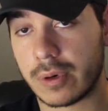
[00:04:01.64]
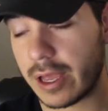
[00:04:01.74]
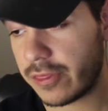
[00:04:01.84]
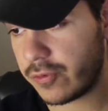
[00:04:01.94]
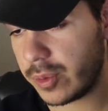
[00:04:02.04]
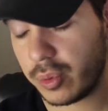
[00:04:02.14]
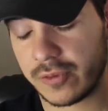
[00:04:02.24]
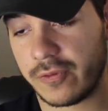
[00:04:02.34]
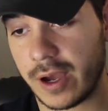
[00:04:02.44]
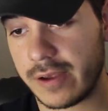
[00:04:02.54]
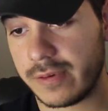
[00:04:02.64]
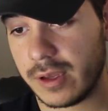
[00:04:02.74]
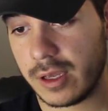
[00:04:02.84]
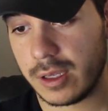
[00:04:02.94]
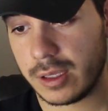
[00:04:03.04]
or a 3.5
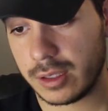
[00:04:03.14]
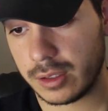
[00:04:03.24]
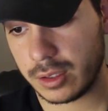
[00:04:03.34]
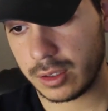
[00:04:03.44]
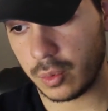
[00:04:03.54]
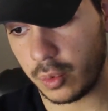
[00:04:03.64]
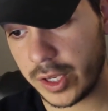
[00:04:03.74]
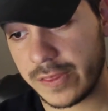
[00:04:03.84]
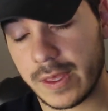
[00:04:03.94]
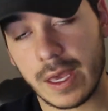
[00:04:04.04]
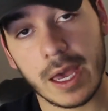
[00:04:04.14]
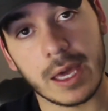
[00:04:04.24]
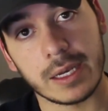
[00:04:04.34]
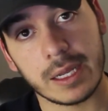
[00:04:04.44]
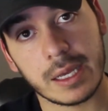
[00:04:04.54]
with
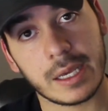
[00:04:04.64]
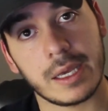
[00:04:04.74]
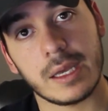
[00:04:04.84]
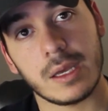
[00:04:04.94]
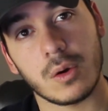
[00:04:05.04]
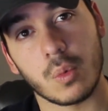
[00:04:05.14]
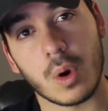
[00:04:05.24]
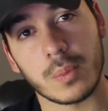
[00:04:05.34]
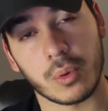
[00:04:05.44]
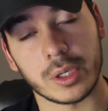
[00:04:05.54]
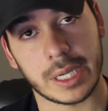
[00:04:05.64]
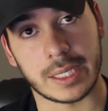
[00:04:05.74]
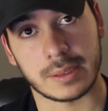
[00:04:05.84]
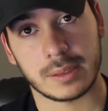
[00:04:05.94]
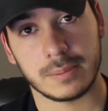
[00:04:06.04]
an
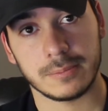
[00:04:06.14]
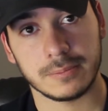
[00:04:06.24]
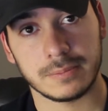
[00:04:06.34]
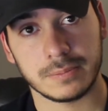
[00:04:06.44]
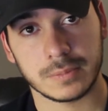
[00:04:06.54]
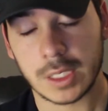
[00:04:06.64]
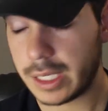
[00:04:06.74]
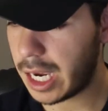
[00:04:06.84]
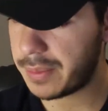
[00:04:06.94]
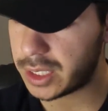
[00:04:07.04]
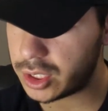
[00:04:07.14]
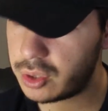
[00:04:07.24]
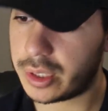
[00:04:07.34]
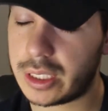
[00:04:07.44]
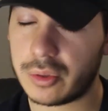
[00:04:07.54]
1.8. I mean,
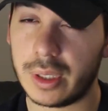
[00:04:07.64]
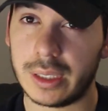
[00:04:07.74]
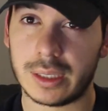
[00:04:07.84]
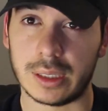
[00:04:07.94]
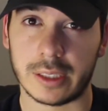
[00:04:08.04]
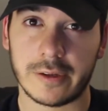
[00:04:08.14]
you can really tell the